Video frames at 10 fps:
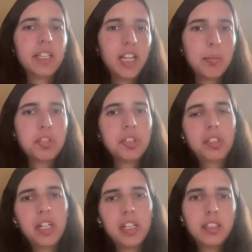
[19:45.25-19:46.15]
they capture the
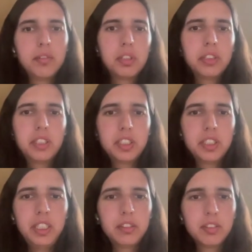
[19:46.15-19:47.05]
negative
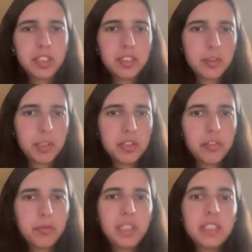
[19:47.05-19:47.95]
correlation here on the estimates
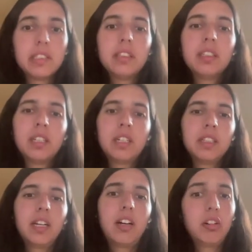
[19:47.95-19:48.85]
of beta.
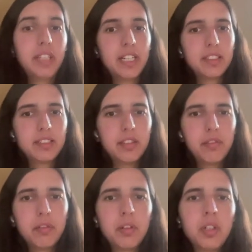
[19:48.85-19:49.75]
They are all negative.
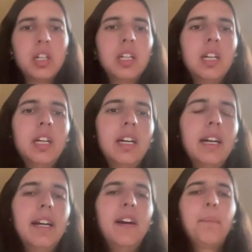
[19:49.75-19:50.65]

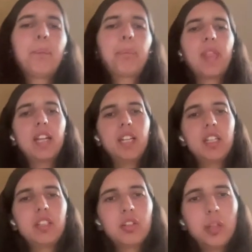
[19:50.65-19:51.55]
And
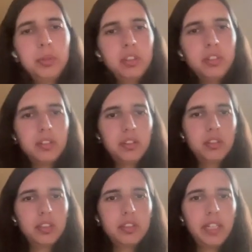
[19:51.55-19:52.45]
then the copula tailored
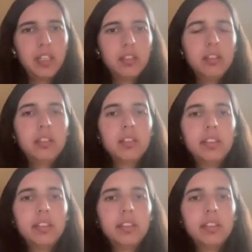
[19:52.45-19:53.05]
to the tail